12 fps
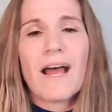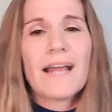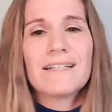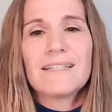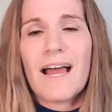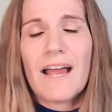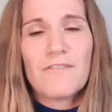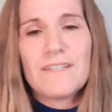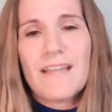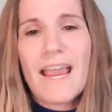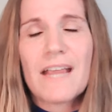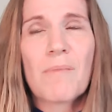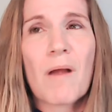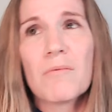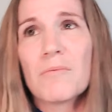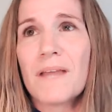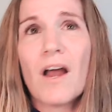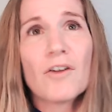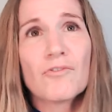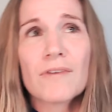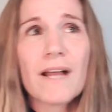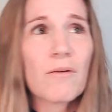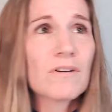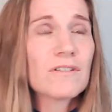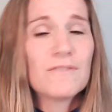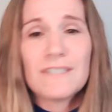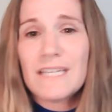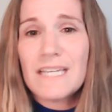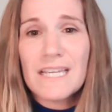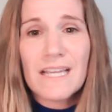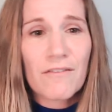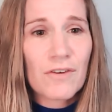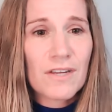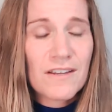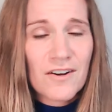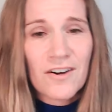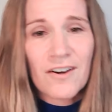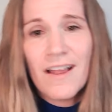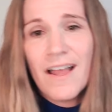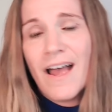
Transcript: I, I take probably one hundred hours of C E every year.